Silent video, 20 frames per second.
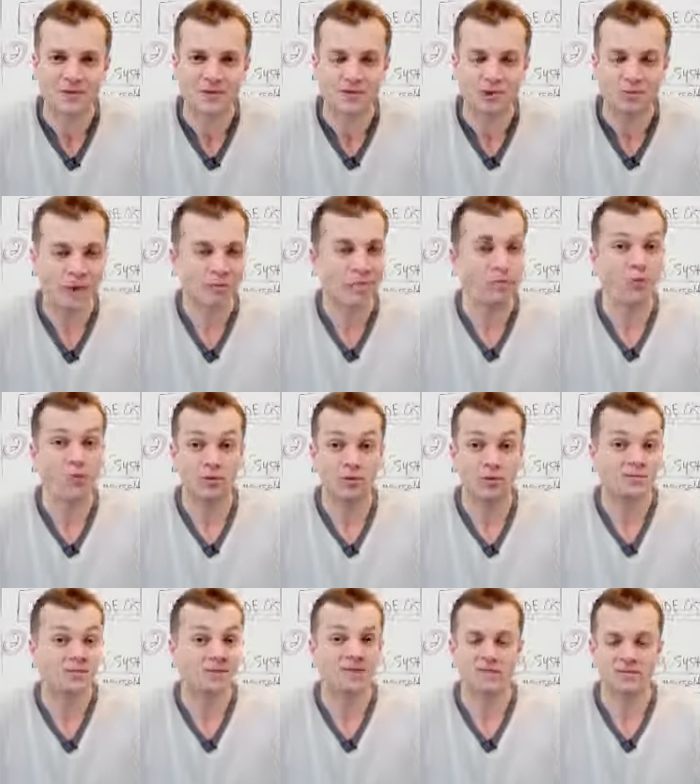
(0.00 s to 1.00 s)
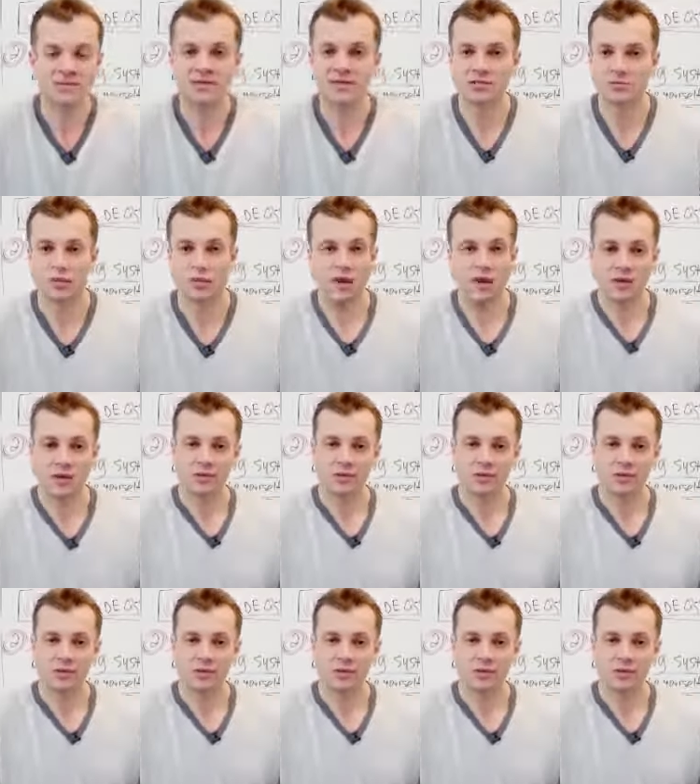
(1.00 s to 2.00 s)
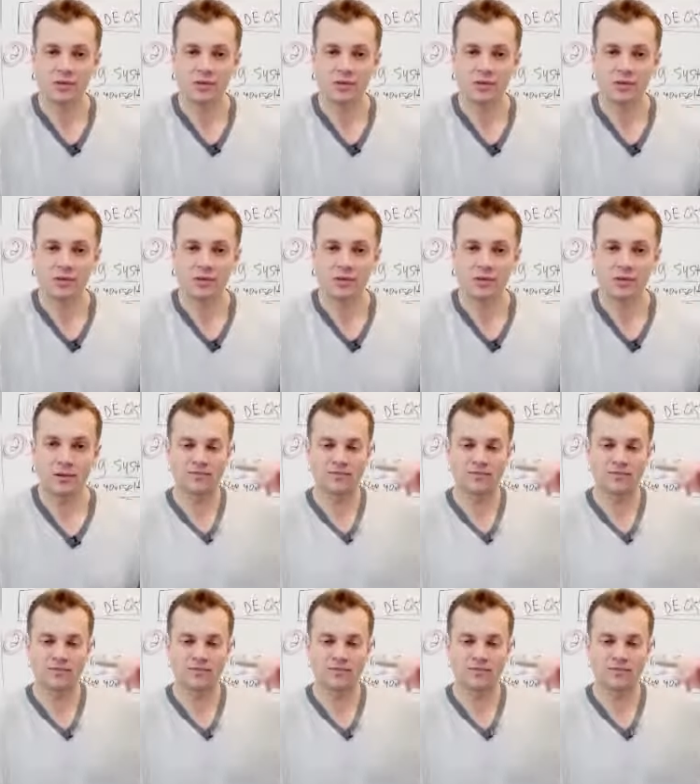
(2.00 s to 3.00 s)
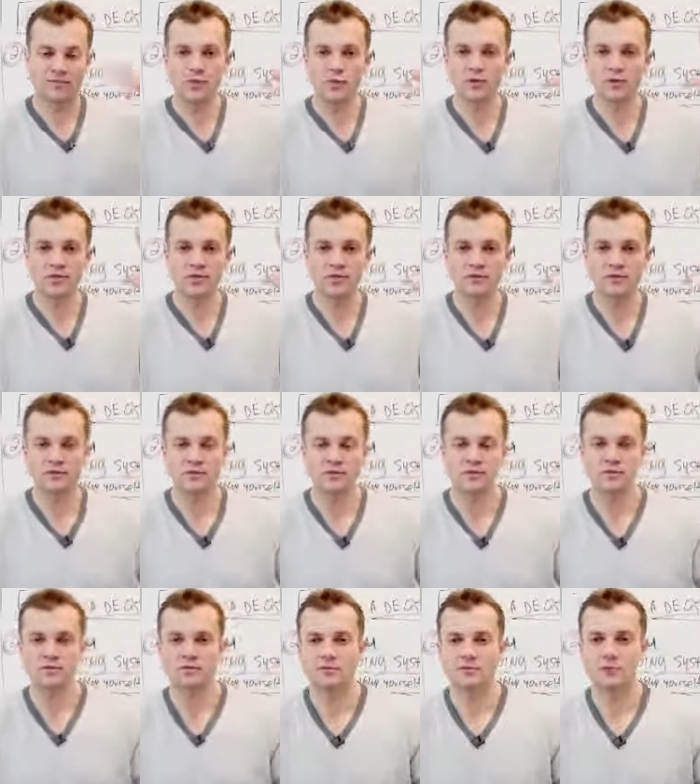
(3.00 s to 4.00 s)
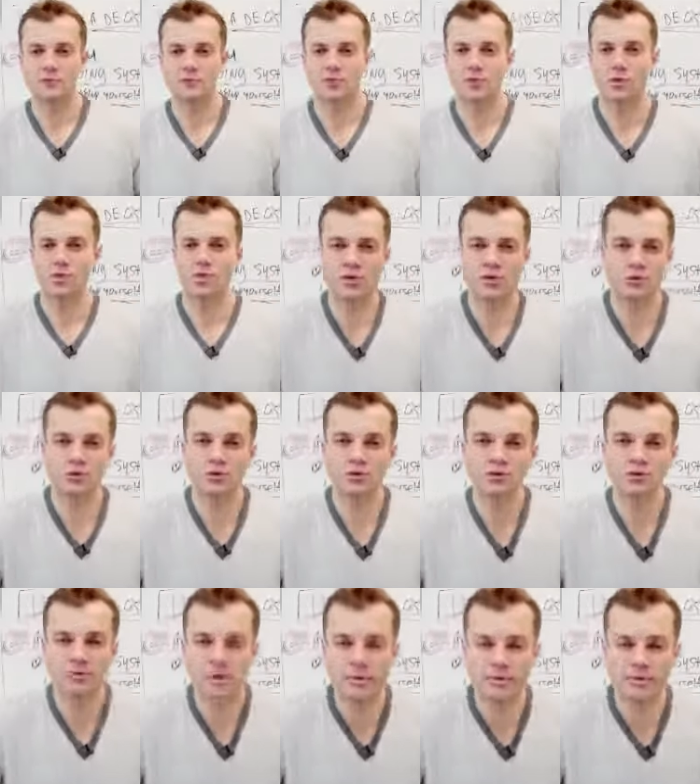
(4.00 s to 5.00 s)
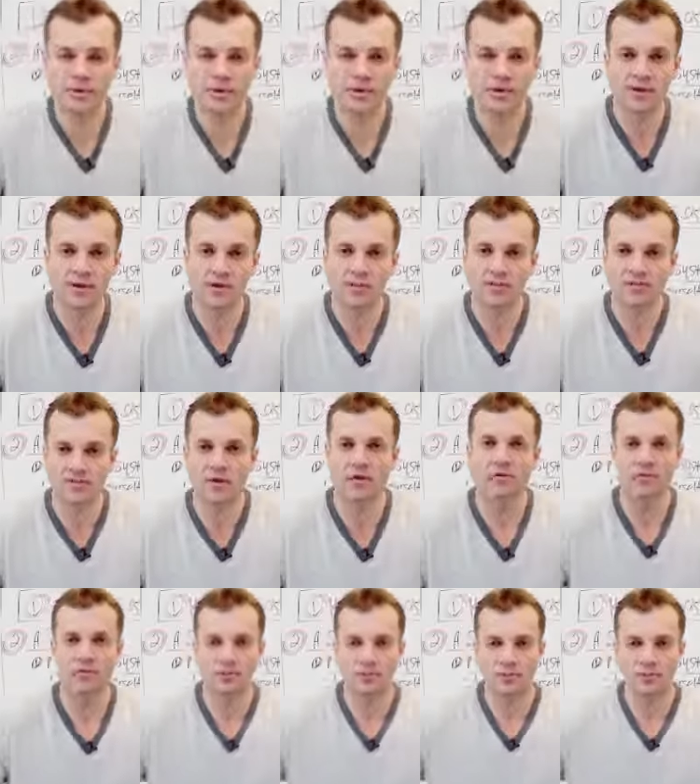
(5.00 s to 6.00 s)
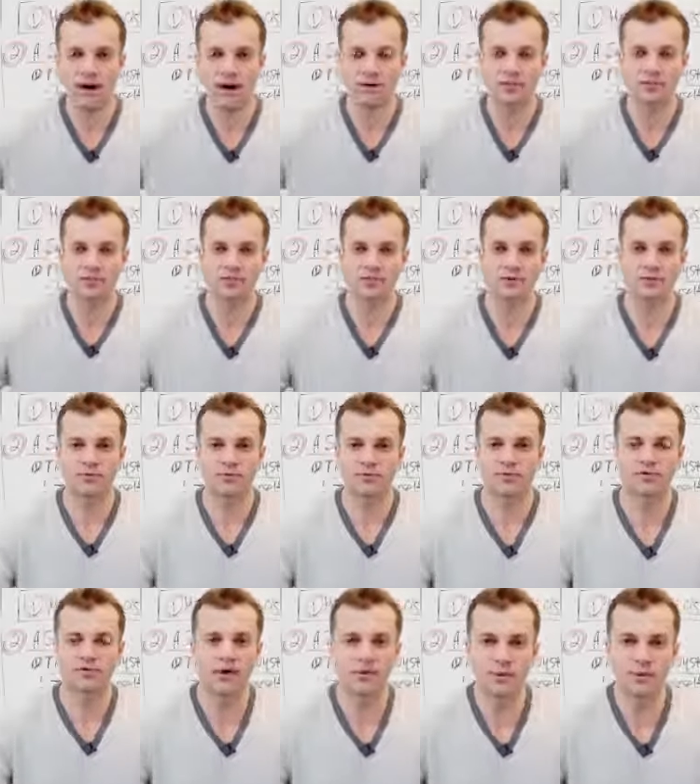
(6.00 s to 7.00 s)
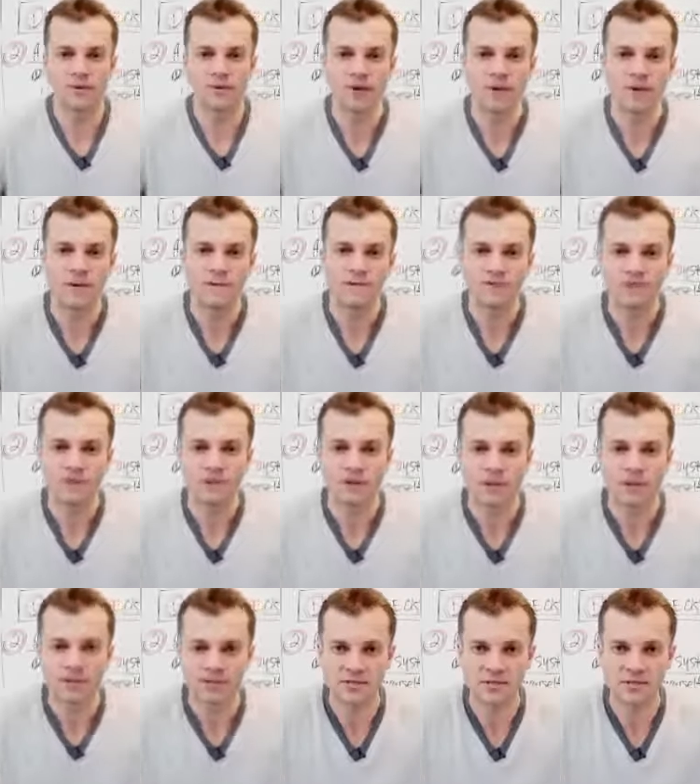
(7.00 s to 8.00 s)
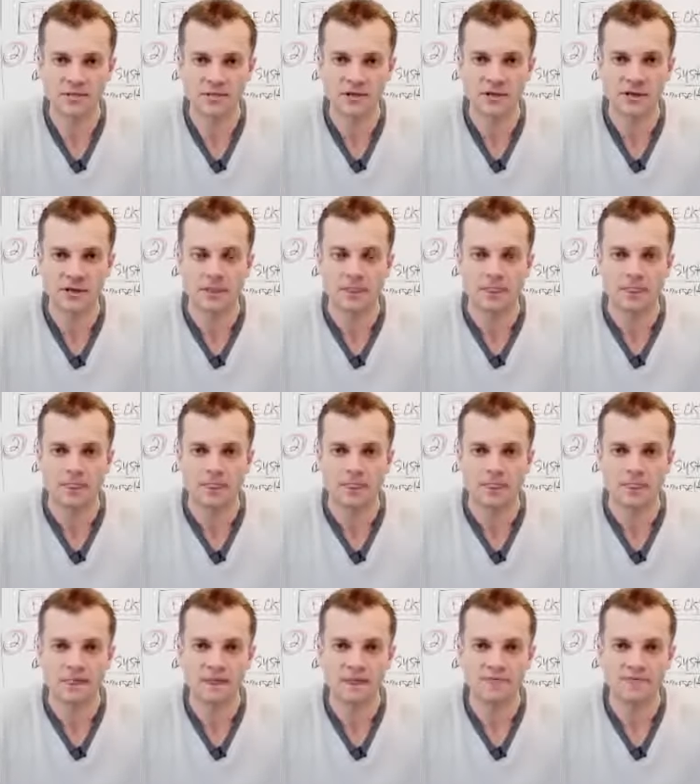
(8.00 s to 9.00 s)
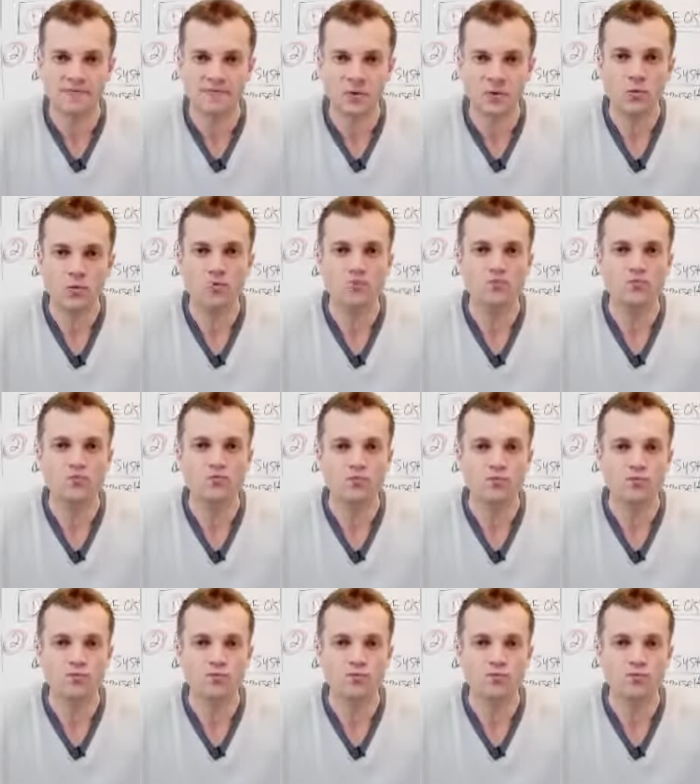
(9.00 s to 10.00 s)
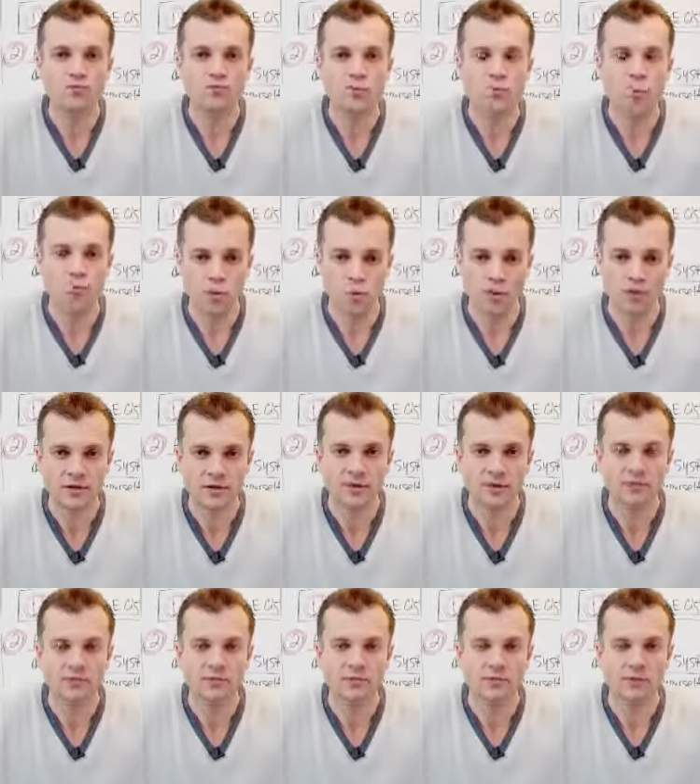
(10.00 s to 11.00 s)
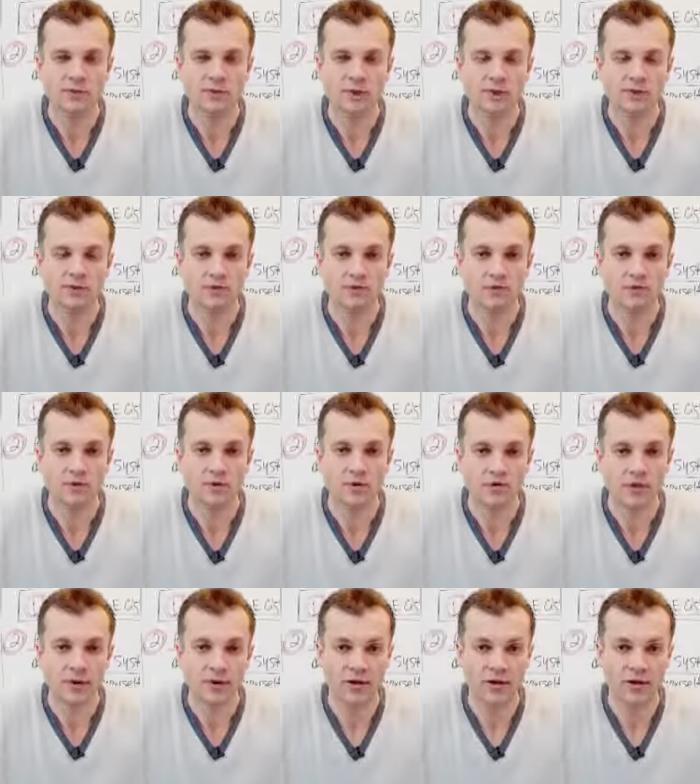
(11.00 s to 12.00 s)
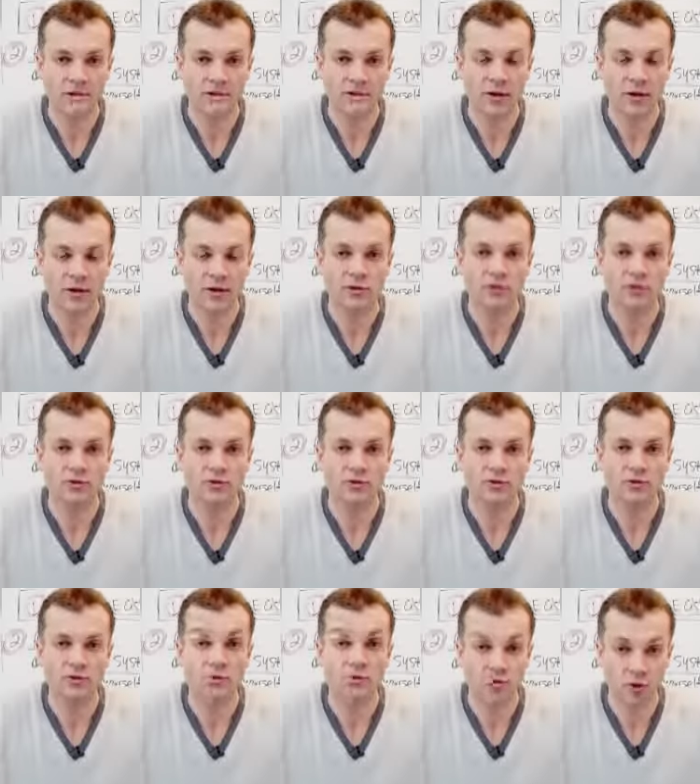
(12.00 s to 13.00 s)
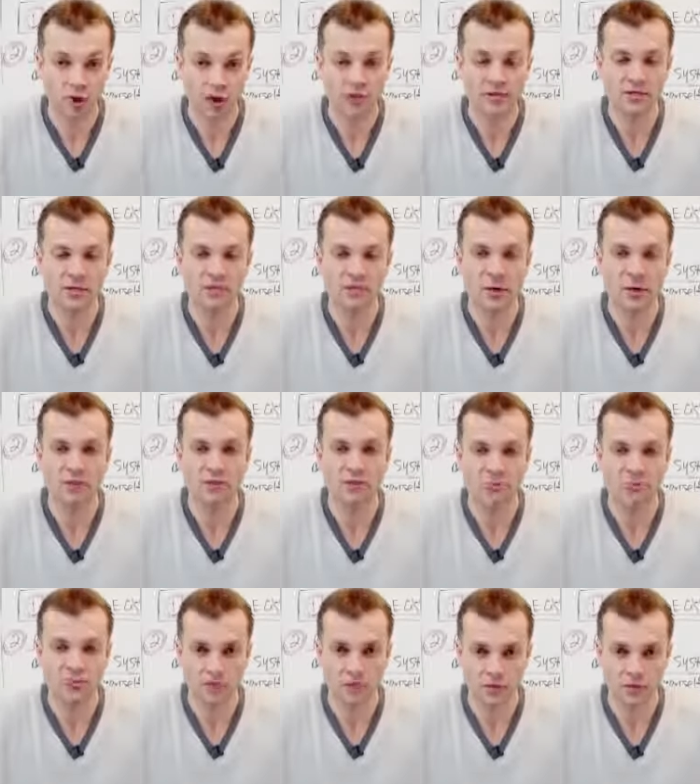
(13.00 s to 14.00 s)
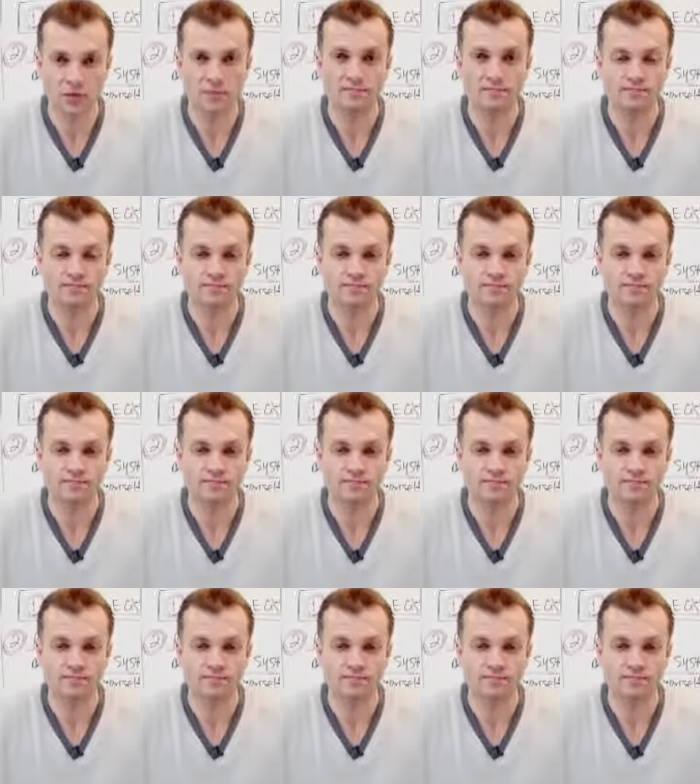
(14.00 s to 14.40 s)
You might be listening to this while, you know, just a voice, you know, while you're doing something and your phone in your pocket or something, your tablet. Listen, if you want to belong to something great and you want to do great while doing good,